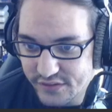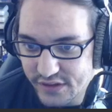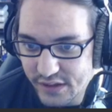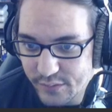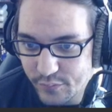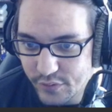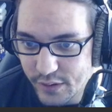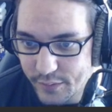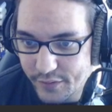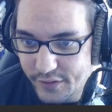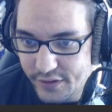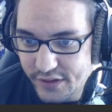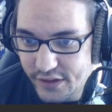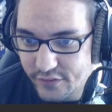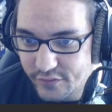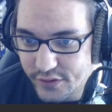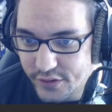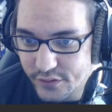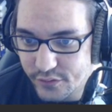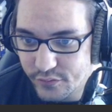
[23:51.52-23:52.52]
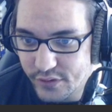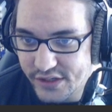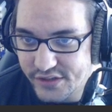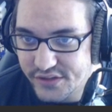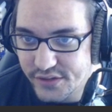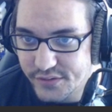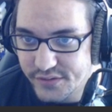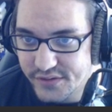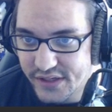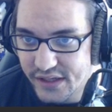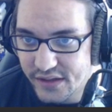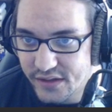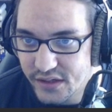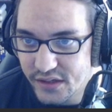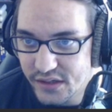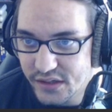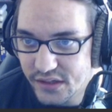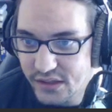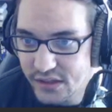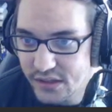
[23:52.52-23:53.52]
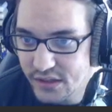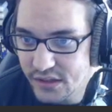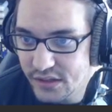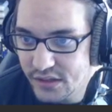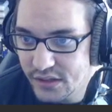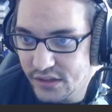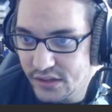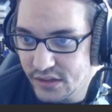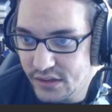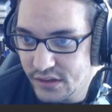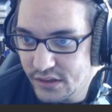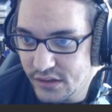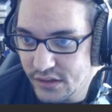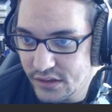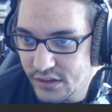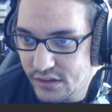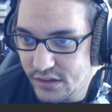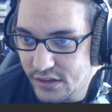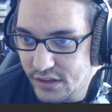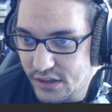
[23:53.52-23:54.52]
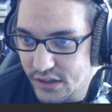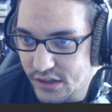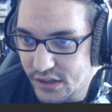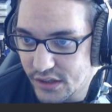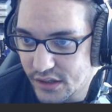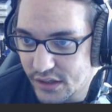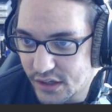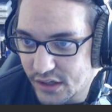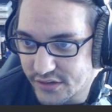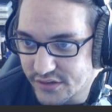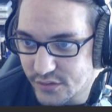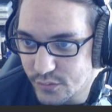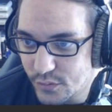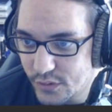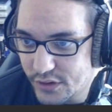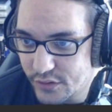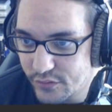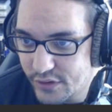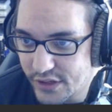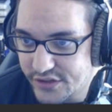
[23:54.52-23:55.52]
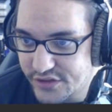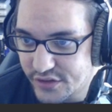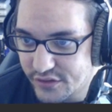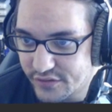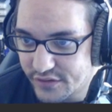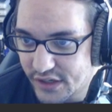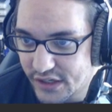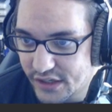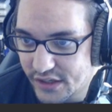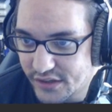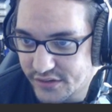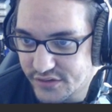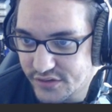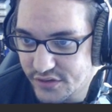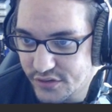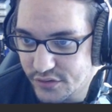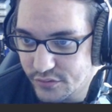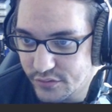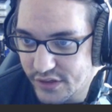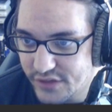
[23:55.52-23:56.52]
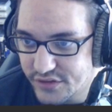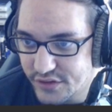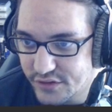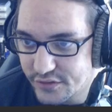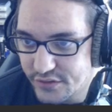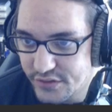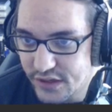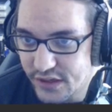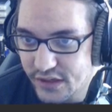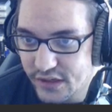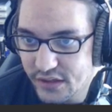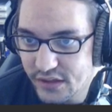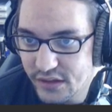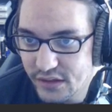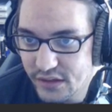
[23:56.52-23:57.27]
fine parameter here, if we go to ratio scalar, OSC1 ratio fine, OSC2 ratio fine.